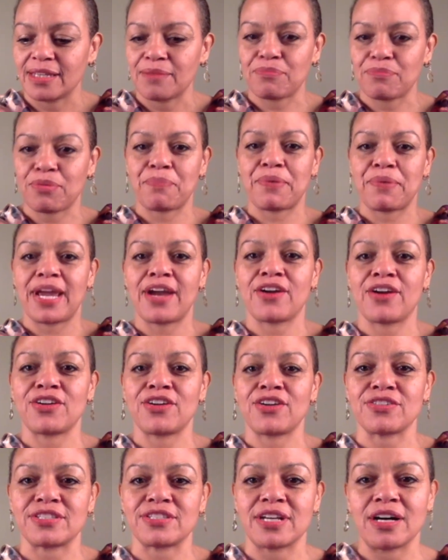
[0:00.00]
prepare
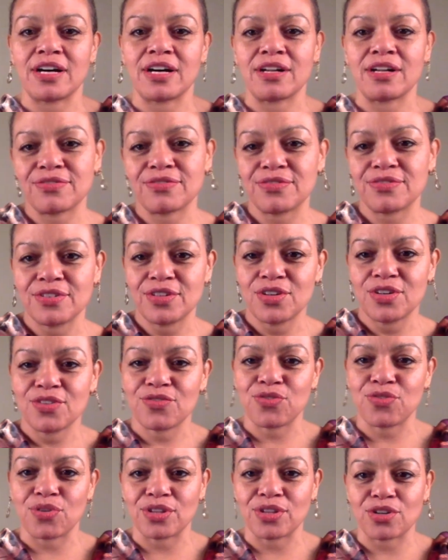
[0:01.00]
yourself
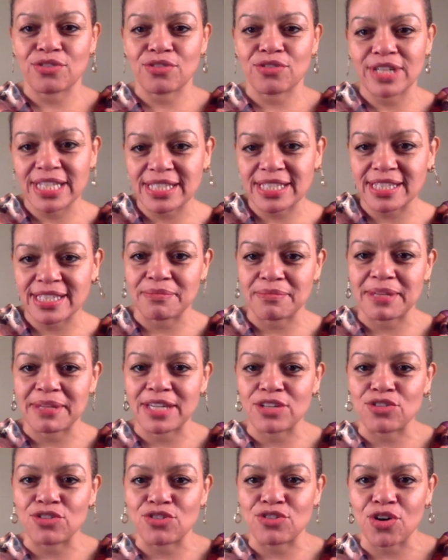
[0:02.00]
for the criticism that
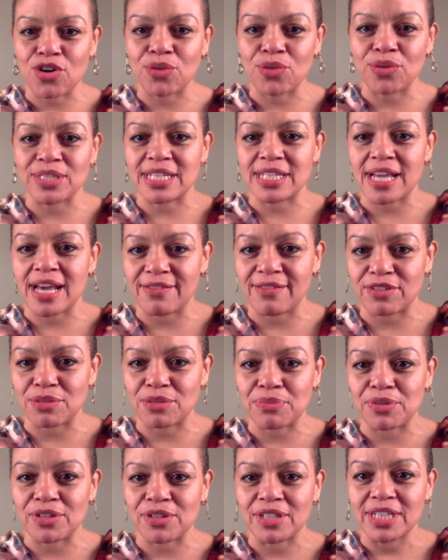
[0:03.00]
you know is
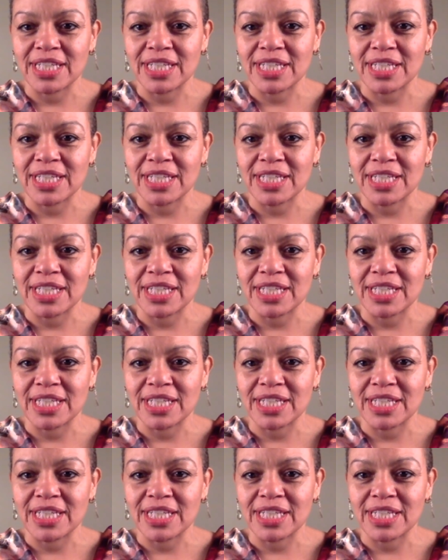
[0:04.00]
inevitable?